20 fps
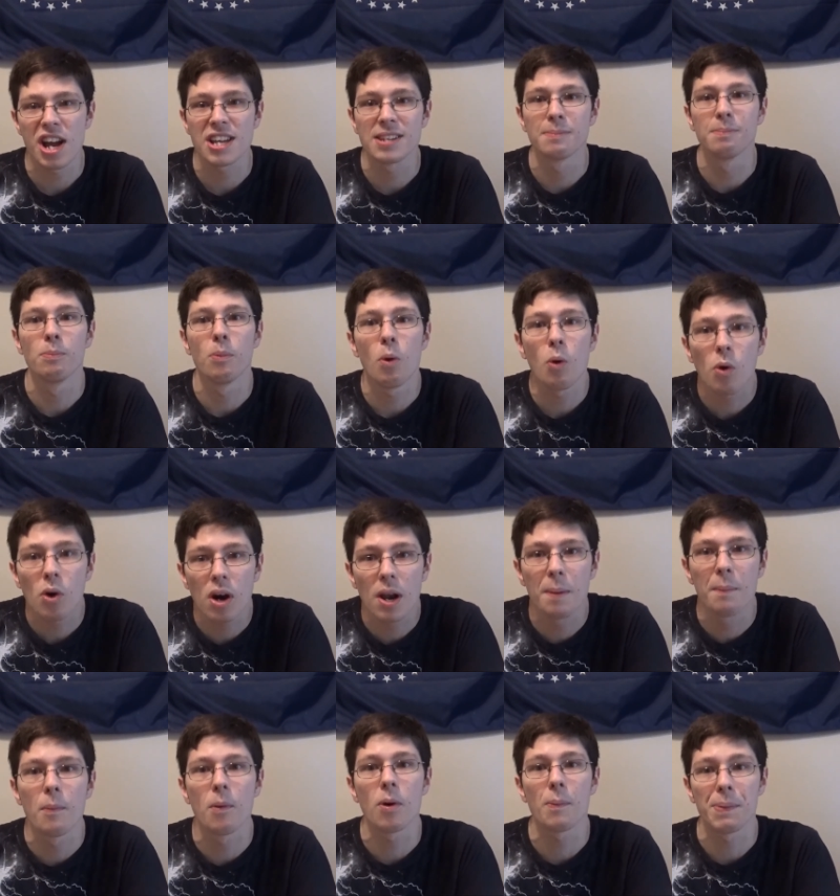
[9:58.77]
as more
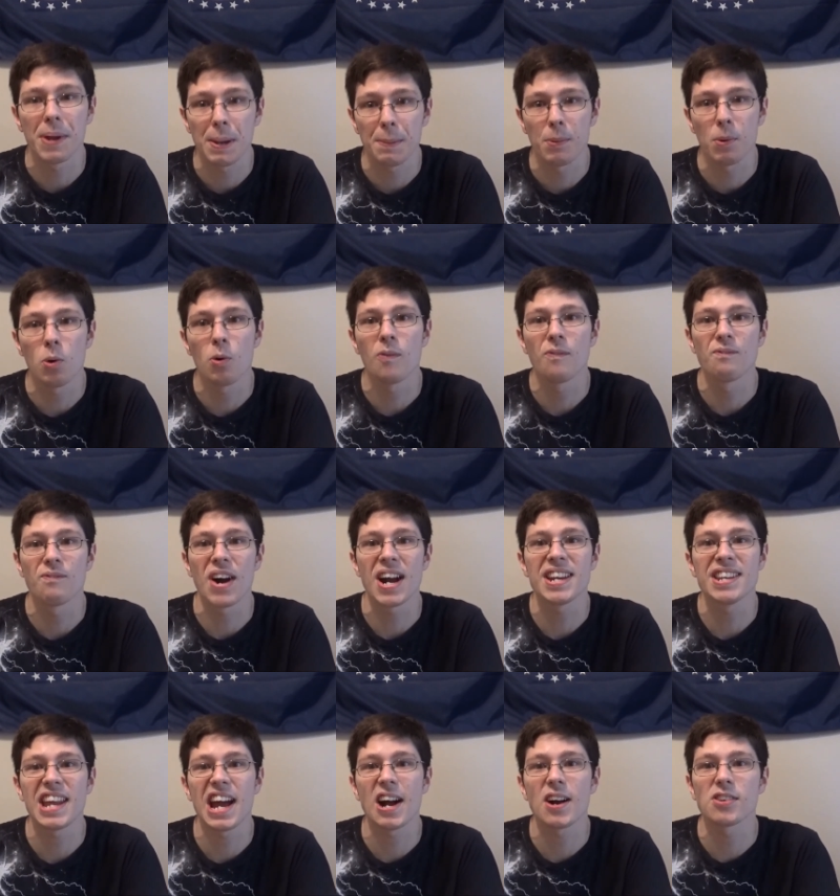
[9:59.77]
and more people
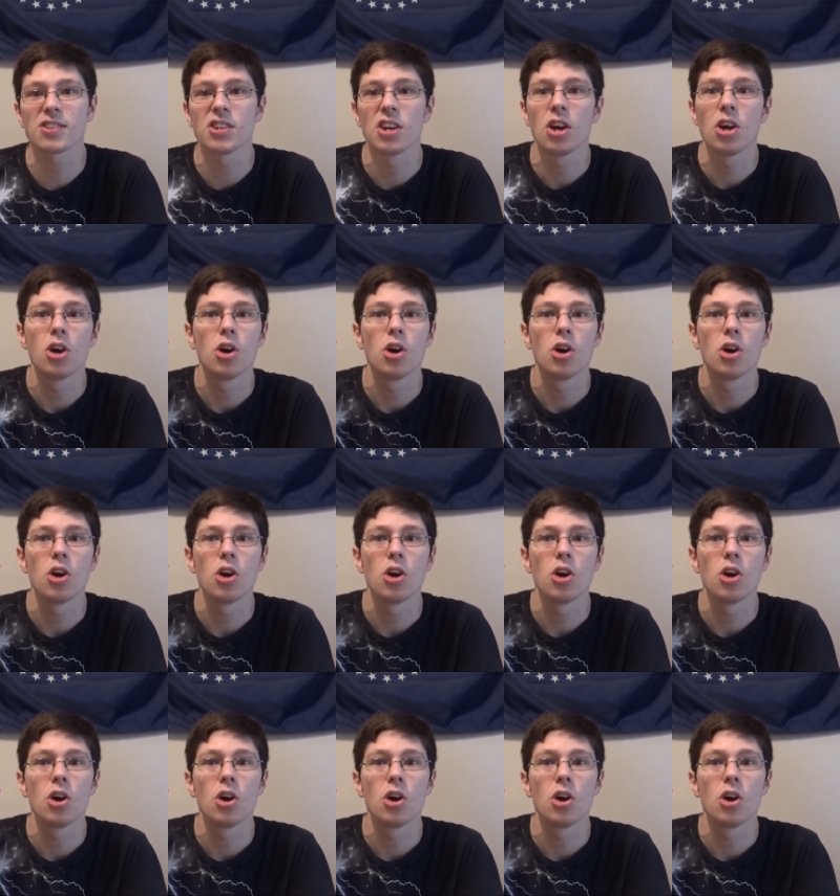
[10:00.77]
find out